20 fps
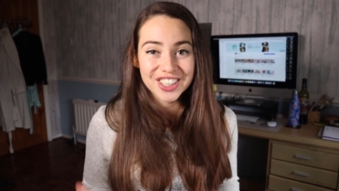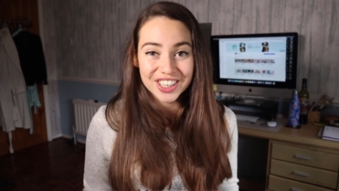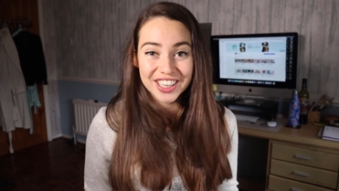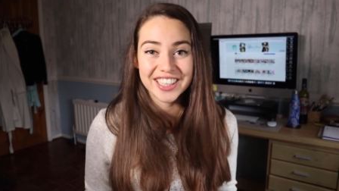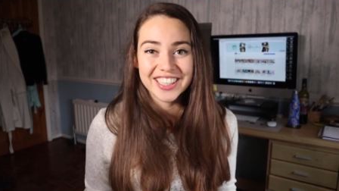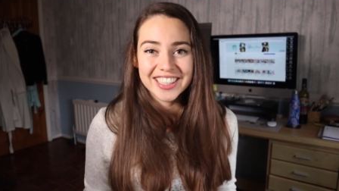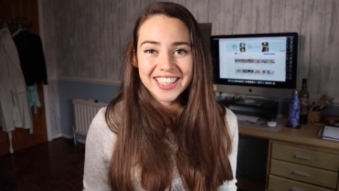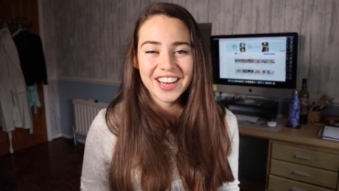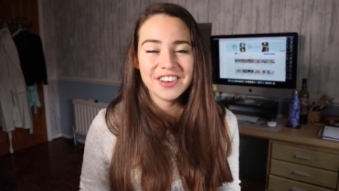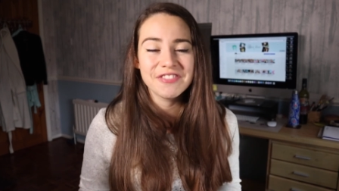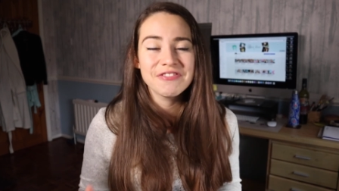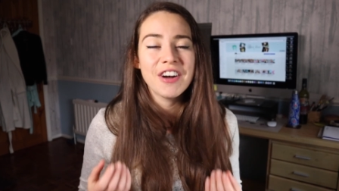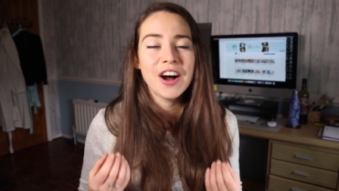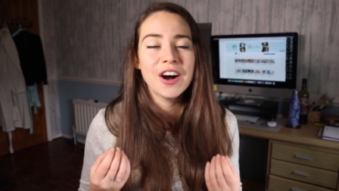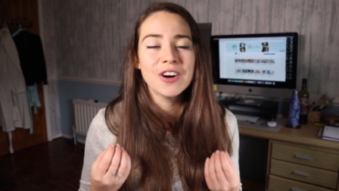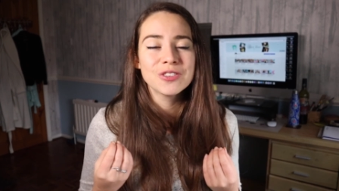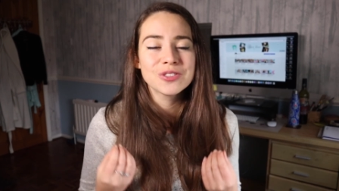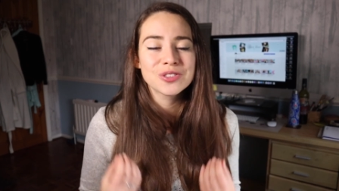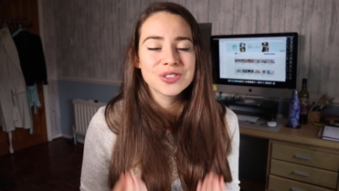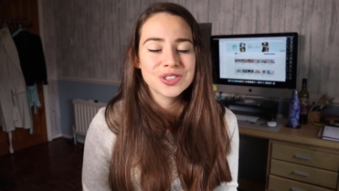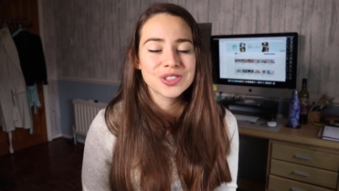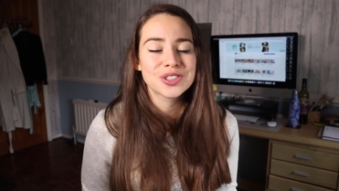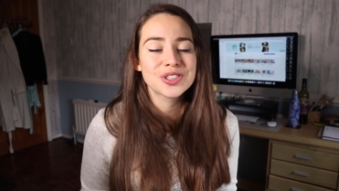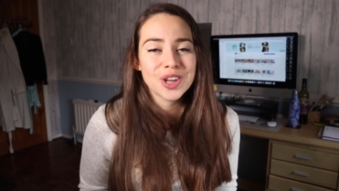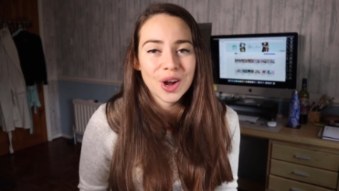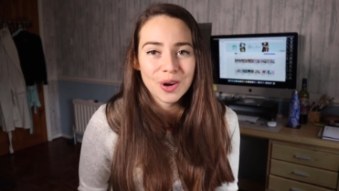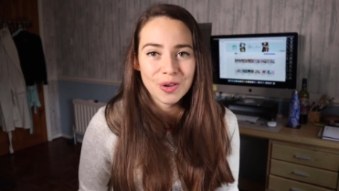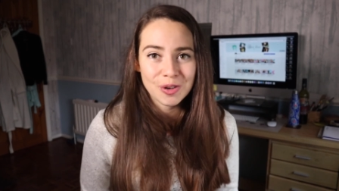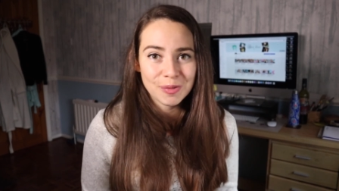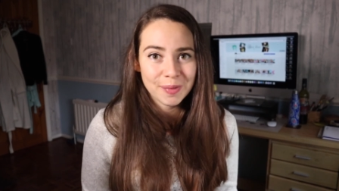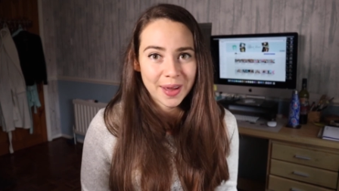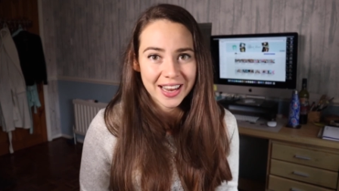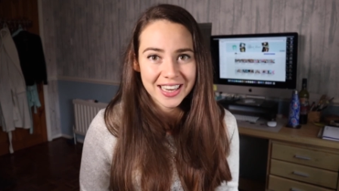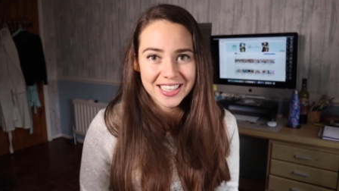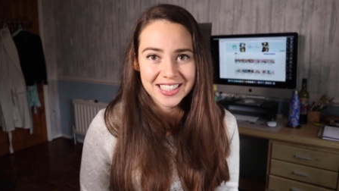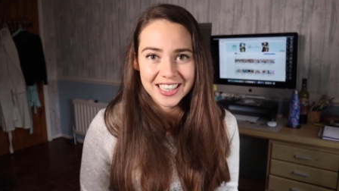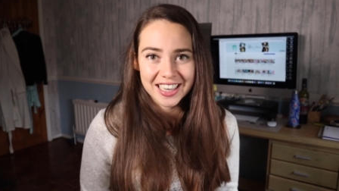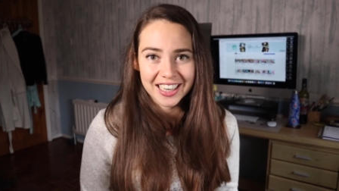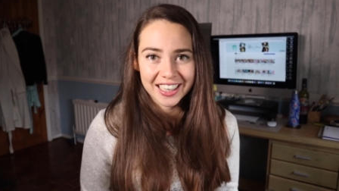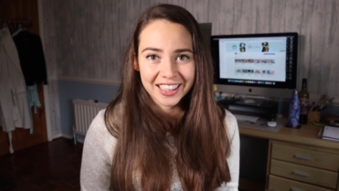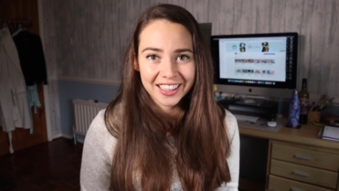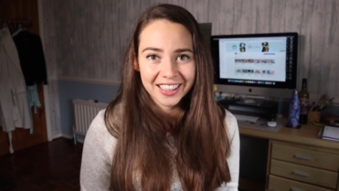good. It felt so amazing.